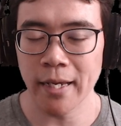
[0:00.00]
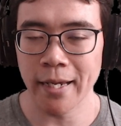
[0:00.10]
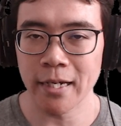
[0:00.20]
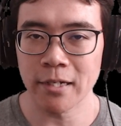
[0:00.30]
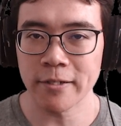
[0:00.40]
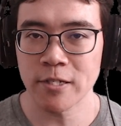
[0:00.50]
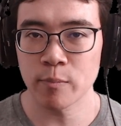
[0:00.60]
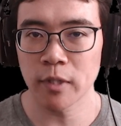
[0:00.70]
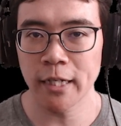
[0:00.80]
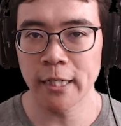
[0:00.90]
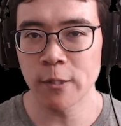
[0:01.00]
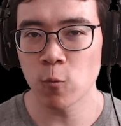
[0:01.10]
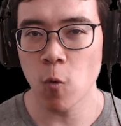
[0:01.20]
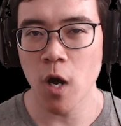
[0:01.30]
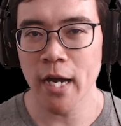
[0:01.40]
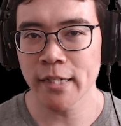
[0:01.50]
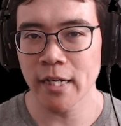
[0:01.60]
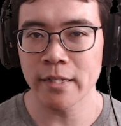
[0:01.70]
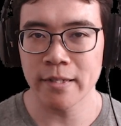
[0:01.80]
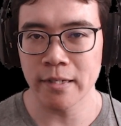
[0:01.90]
and explain why I
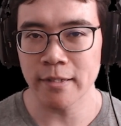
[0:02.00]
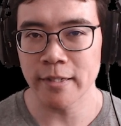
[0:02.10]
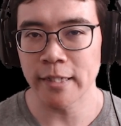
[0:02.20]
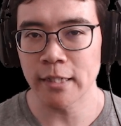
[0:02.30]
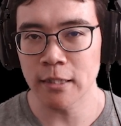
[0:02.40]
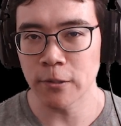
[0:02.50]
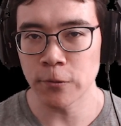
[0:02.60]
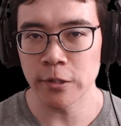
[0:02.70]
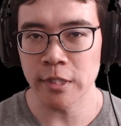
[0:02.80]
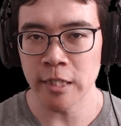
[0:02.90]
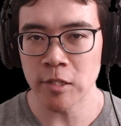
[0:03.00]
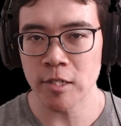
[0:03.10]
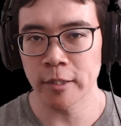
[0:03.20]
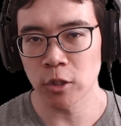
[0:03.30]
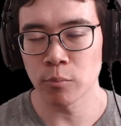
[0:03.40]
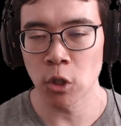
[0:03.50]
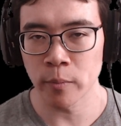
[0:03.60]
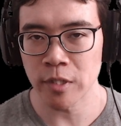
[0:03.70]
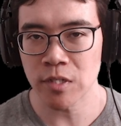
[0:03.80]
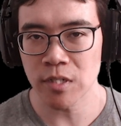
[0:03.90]
think they included each little
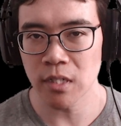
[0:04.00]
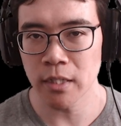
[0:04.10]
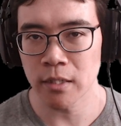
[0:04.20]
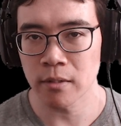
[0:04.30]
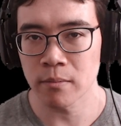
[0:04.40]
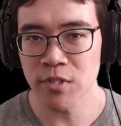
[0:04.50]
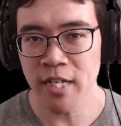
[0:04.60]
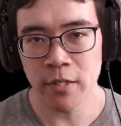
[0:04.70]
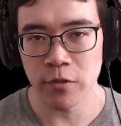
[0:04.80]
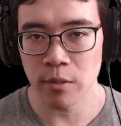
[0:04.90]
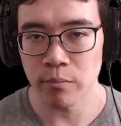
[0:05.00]
moment inside of them,